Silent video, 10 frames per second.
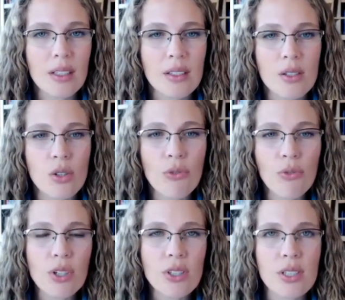So
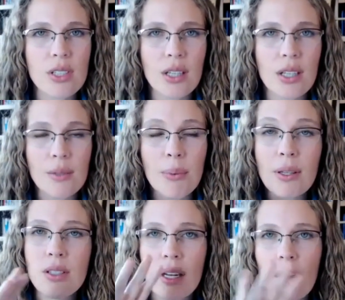first, it
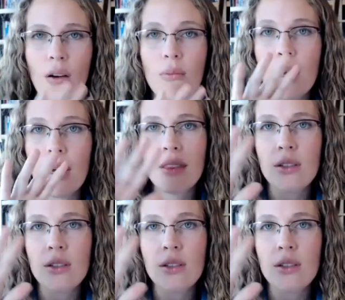depends on how bad